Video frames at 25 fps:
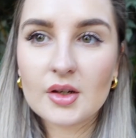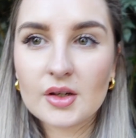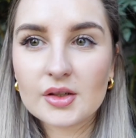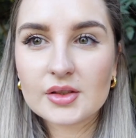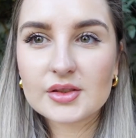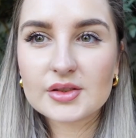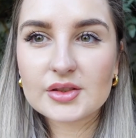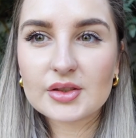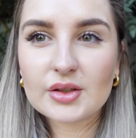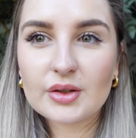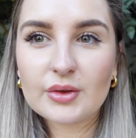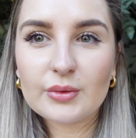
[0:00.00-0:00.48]

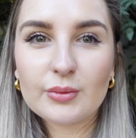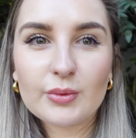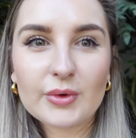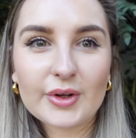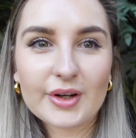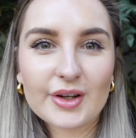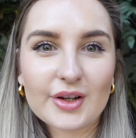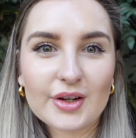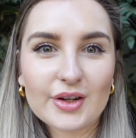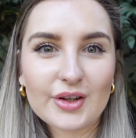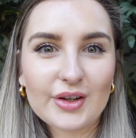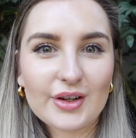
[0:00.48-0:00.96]
So
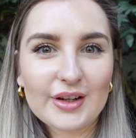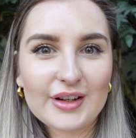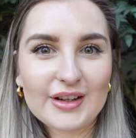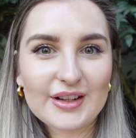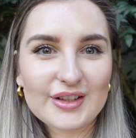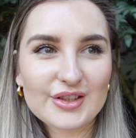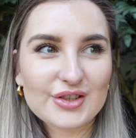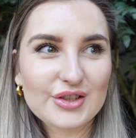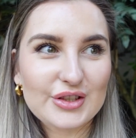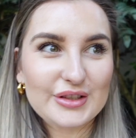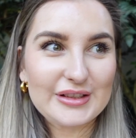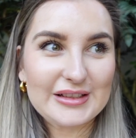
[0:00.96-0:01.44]
we're
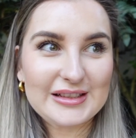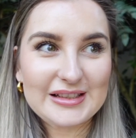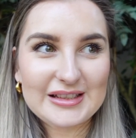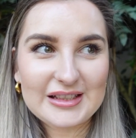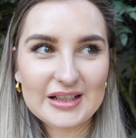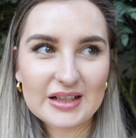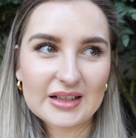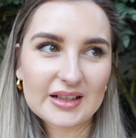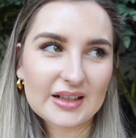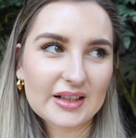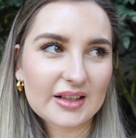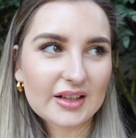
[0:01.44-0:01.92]
currently just
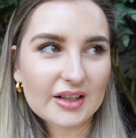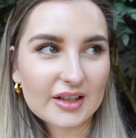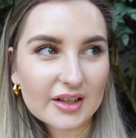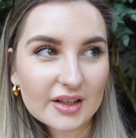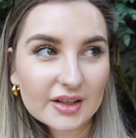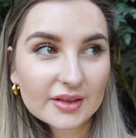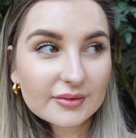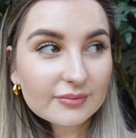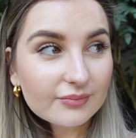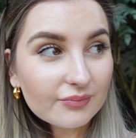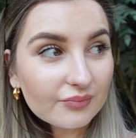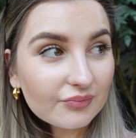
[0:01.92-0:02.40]
sitting
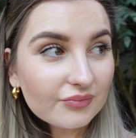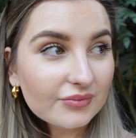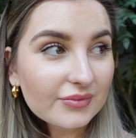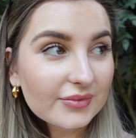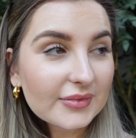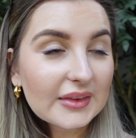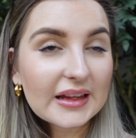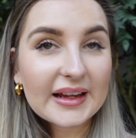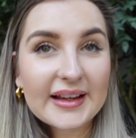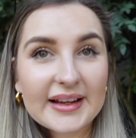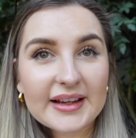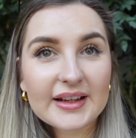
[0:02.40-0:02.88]
here,
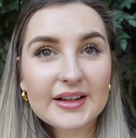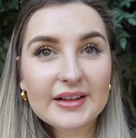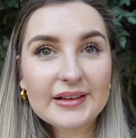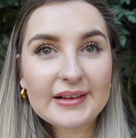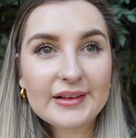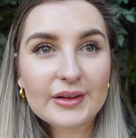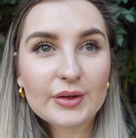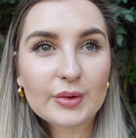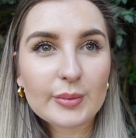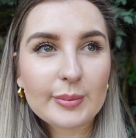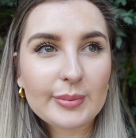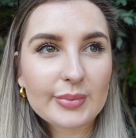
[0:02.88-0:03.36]
taking a
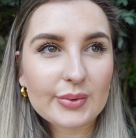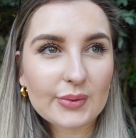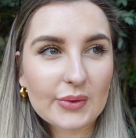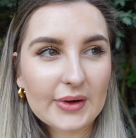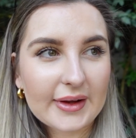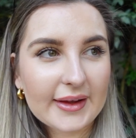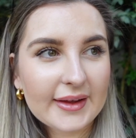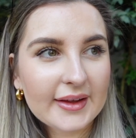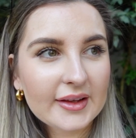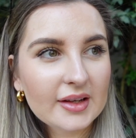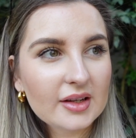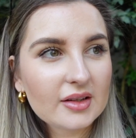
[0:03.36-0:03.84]
little
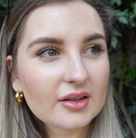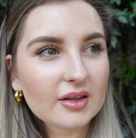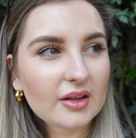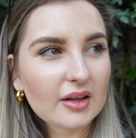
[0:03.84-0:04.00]
break.